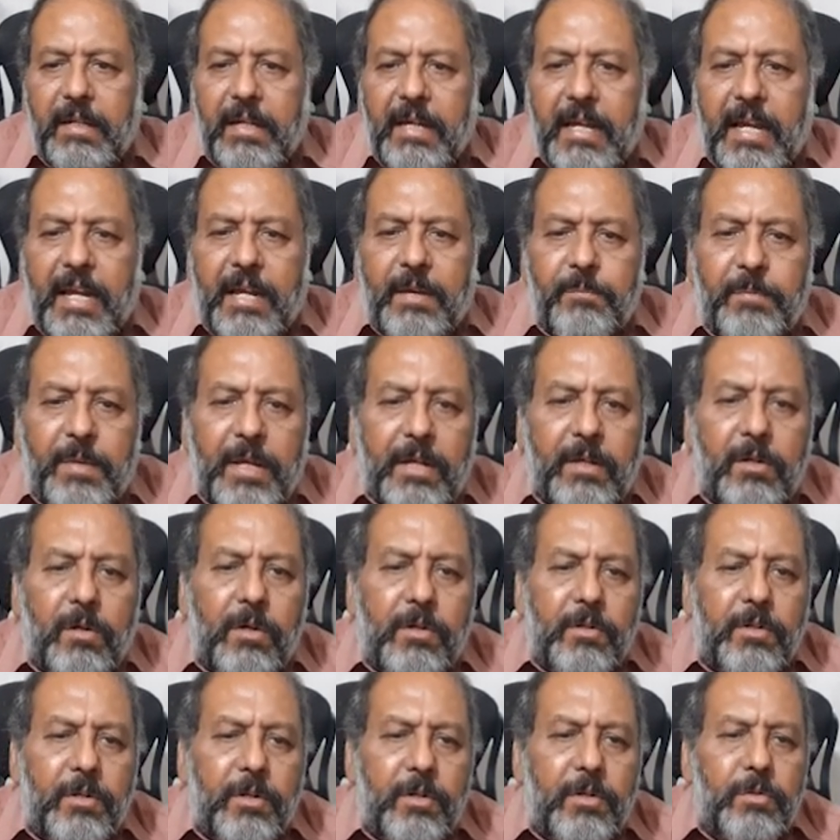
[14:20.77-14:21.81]
and may
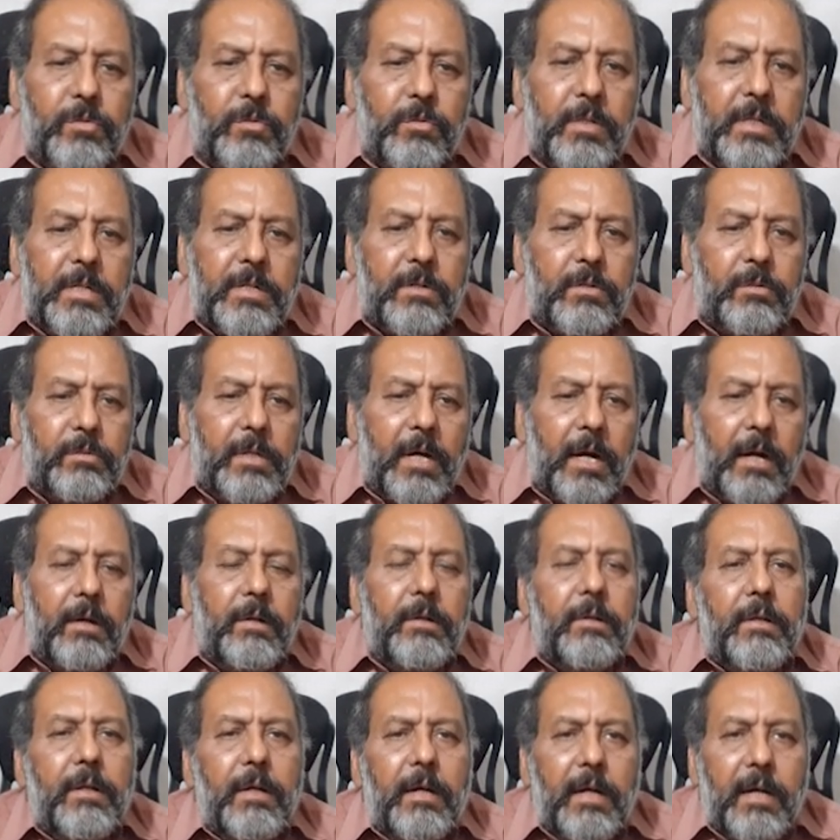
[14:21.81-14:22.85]
continue into the
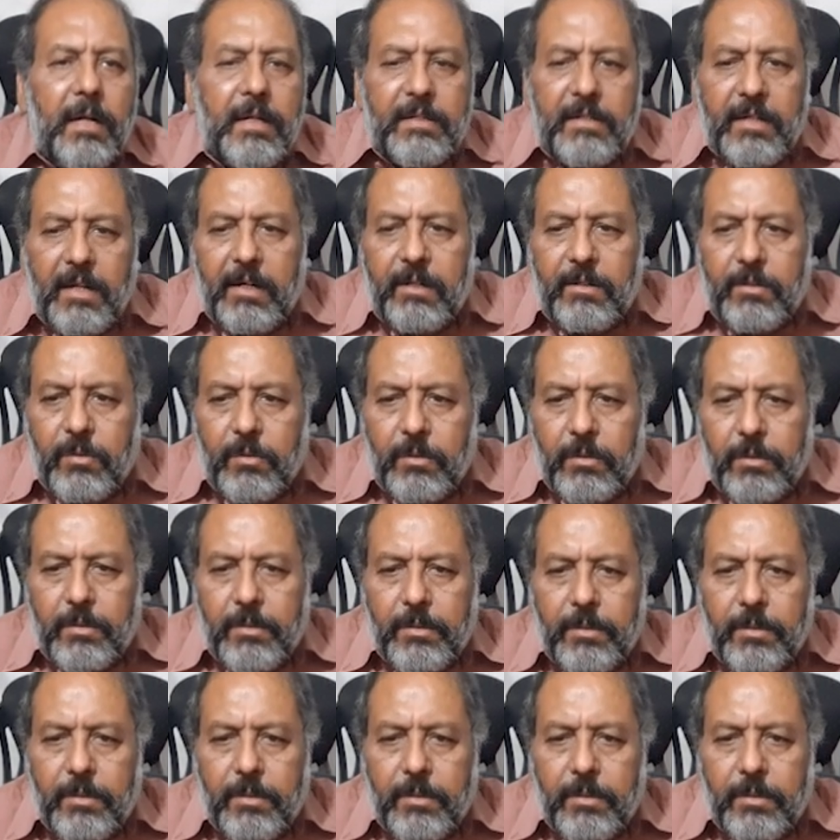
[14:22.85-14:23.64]
adulthood.